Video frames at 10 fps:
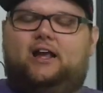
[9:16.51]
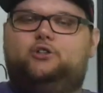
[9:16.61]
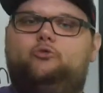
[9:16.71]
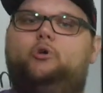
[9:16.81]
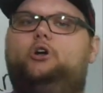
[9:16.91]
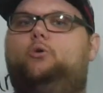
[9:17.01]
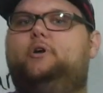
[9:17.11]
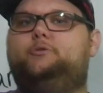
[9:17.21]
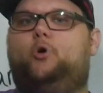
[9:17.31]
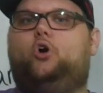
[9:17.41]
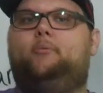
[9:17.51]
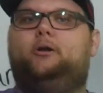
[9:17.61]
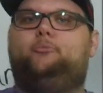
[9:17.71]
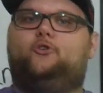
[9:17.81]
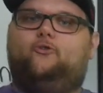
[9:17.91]
I just want to know which
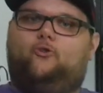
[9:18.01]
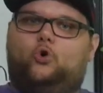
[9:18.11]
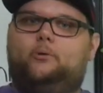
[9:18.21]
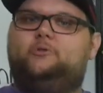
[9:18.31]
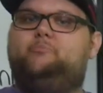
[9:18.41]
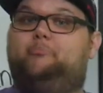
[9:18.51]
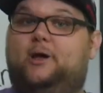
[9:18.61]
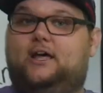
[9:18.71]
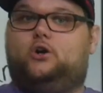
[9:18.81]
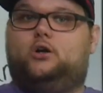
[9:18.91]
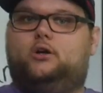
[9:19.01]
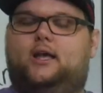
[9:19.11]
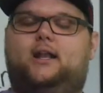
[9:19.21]
Pokemon performs better,